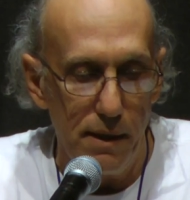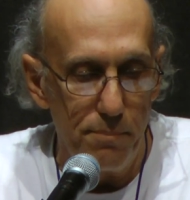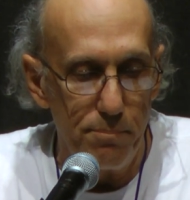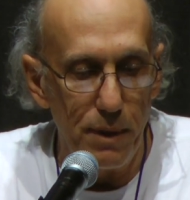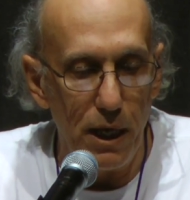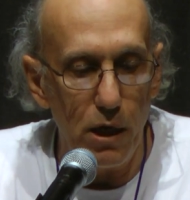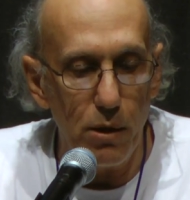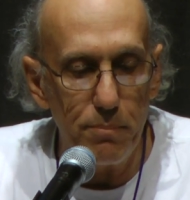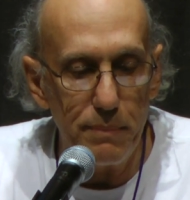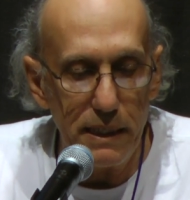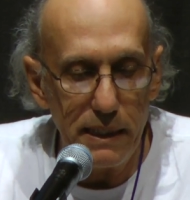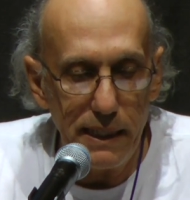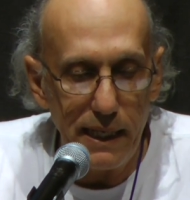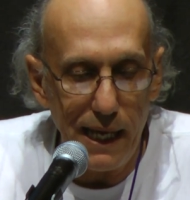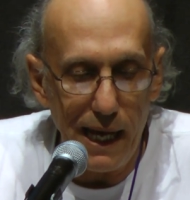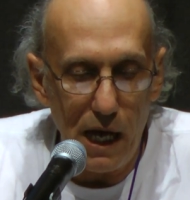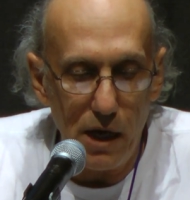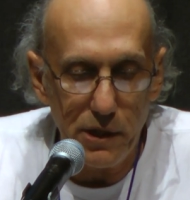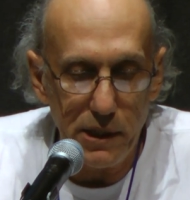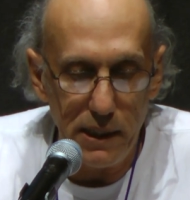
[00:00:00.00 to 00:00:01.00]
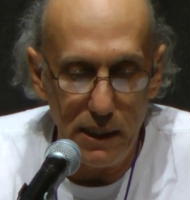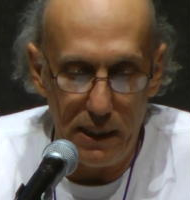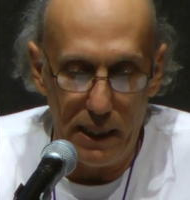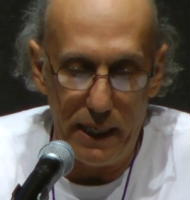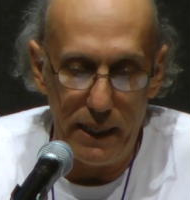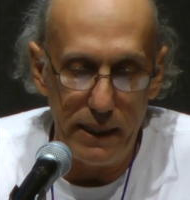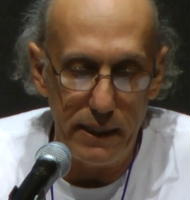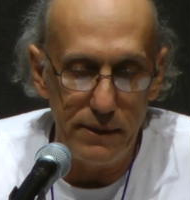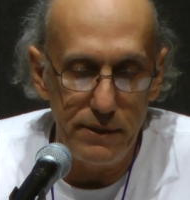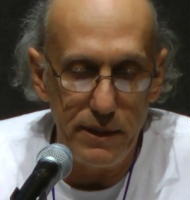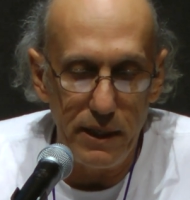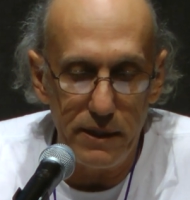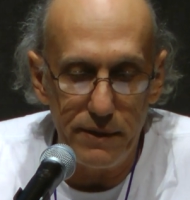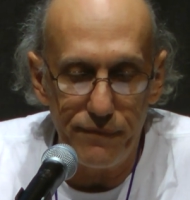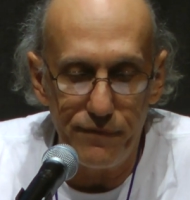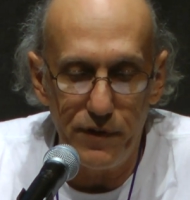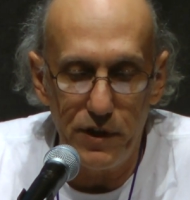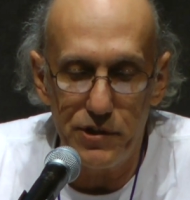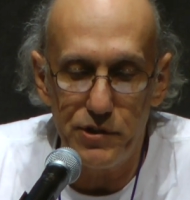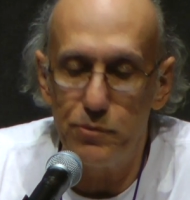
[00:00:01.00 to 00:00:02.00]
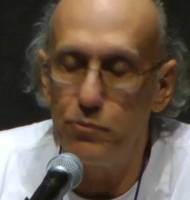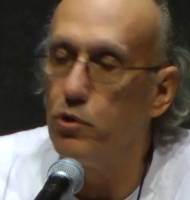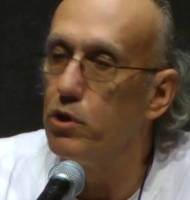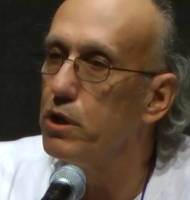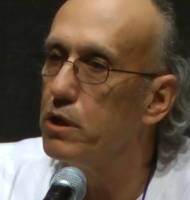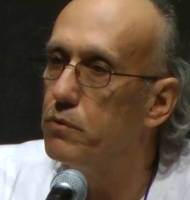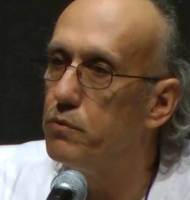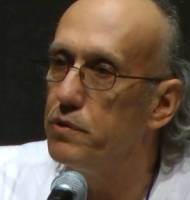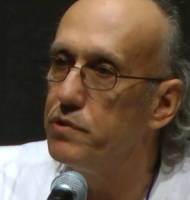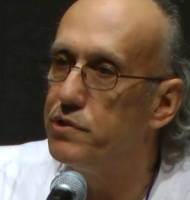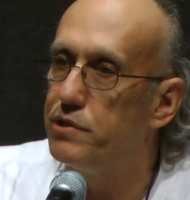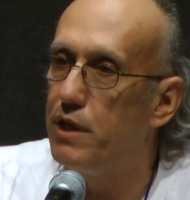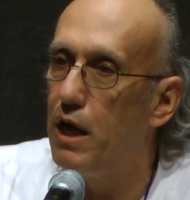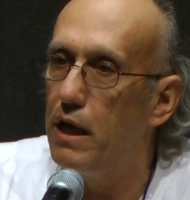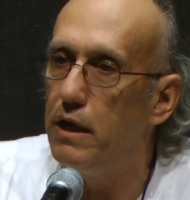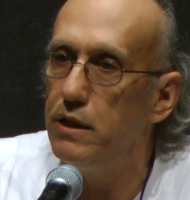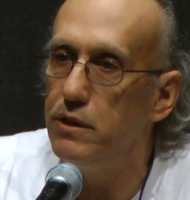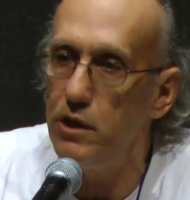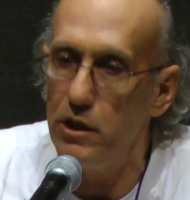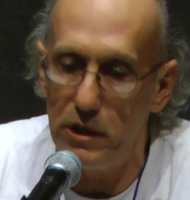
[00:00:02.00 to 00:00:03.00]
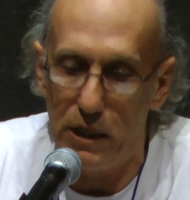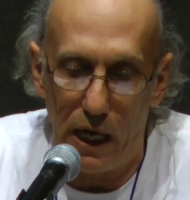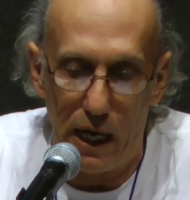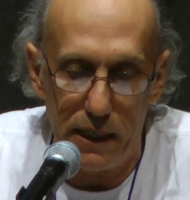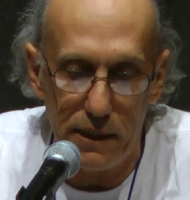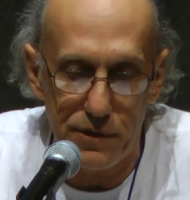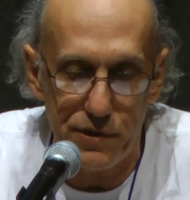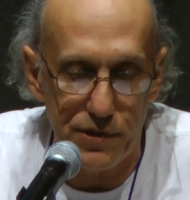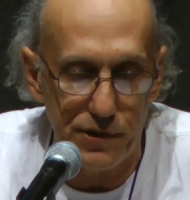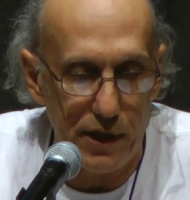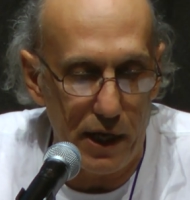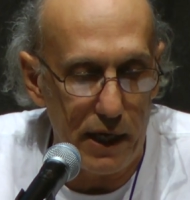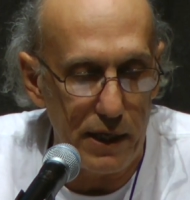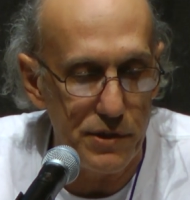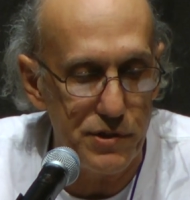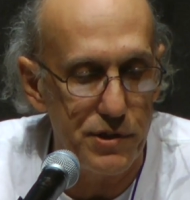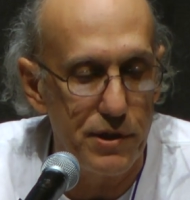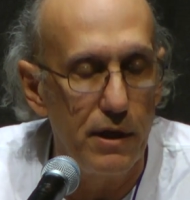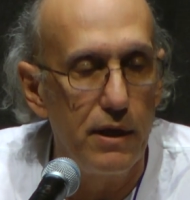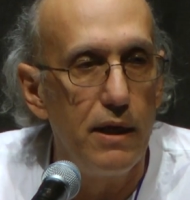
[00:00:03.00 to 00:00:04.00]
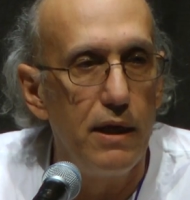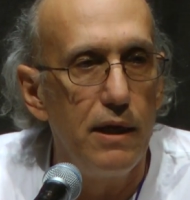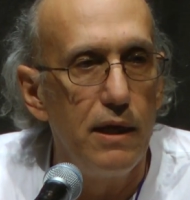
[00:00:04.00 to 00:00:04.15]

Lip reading: Melman calculated that if this work was done in the United States,